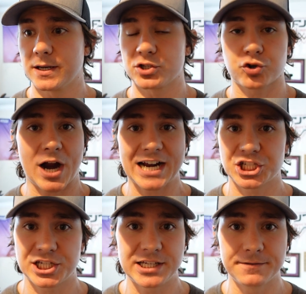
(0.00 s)

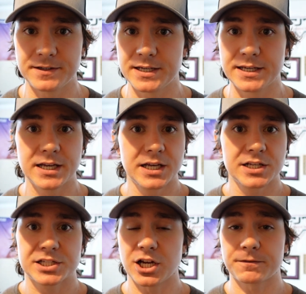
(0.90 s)
trash
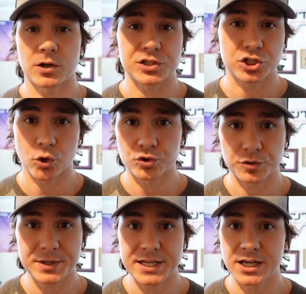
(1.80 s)
TV, stuff on
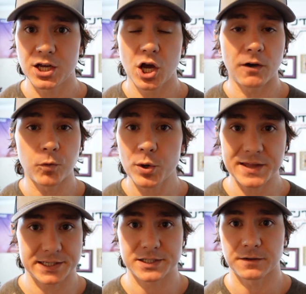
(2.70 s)
social media.
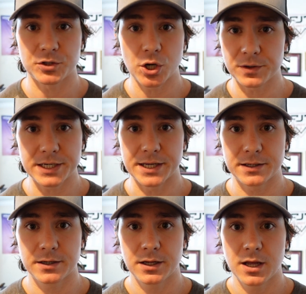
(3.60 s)
Avoid that stuff, you don't need
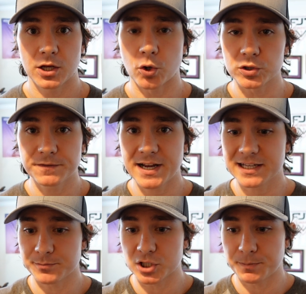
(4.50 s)
it. Cultivate
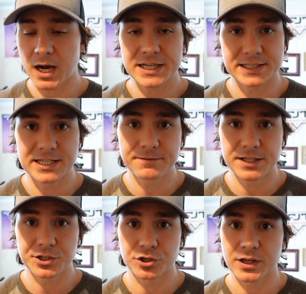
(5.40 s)
as much
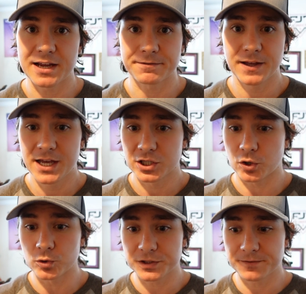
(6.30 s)
positivity in your life.
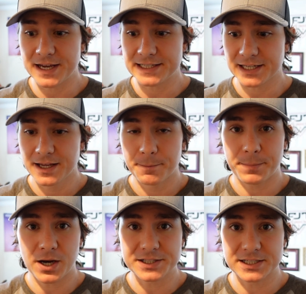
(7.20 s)
Cultivate
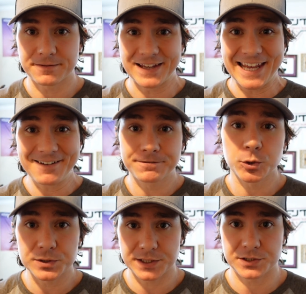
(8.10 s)
positive
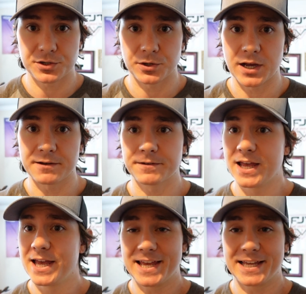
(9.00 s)
influences in your life.
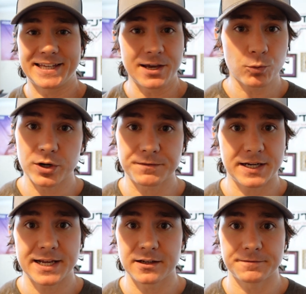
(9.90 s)
Get rid of the
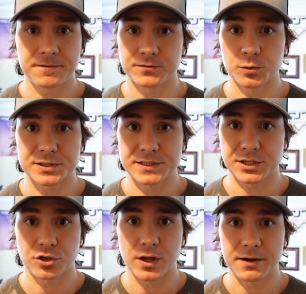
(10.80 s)
negative influences
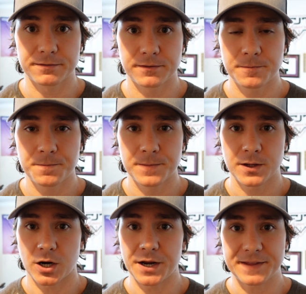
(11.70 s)
in your life.
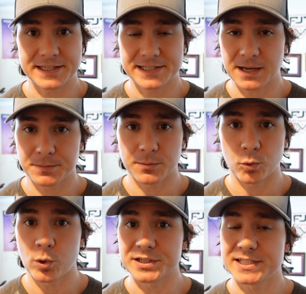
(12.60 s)
All right, that's step number
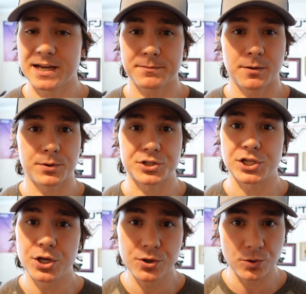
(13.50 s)
1. Step number
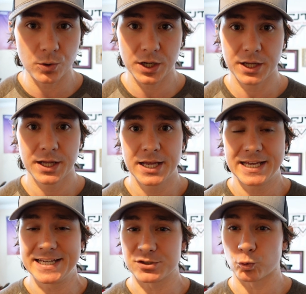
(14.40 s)
2
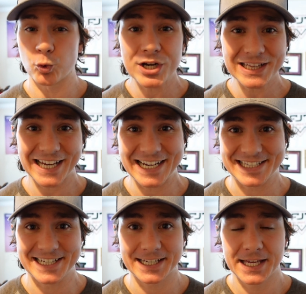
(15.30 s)
is
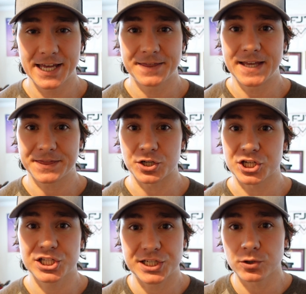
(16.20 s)
realizing that there
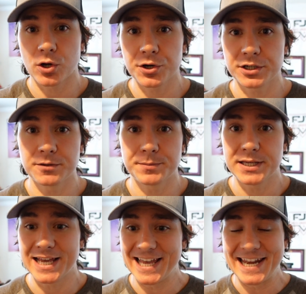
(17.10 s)
still are gonna
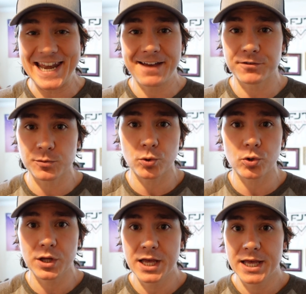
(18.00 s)
be
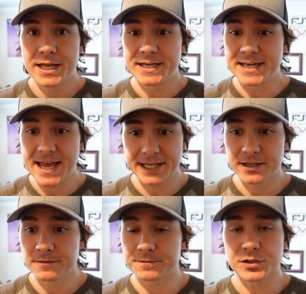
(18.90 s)
inevitable
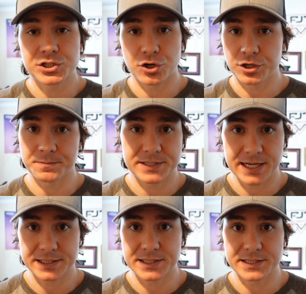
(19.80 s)
negative
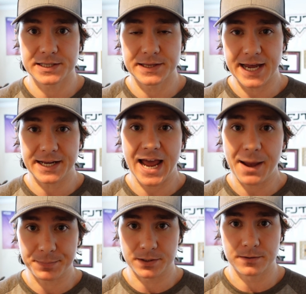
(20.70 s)
circumstances that
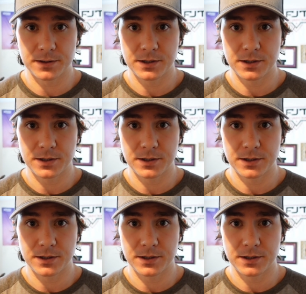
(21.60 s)
happen.